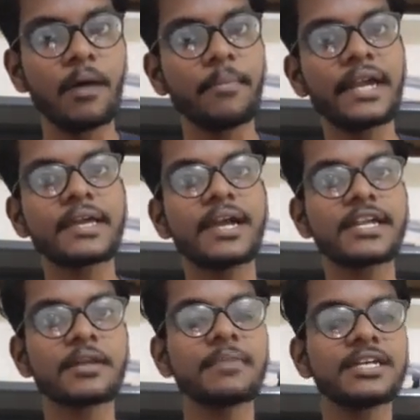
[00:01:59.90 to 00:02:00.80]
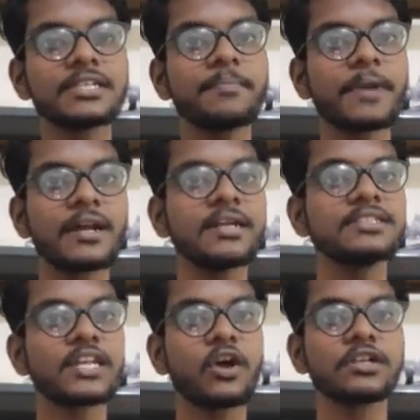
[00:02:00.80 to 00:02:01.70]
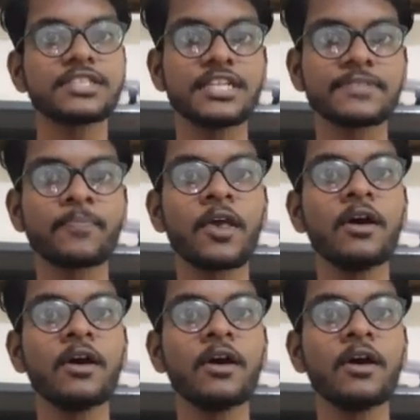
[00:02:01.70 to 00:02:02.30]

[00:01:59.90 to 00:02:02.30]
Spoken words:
medical termination pregnancy law says.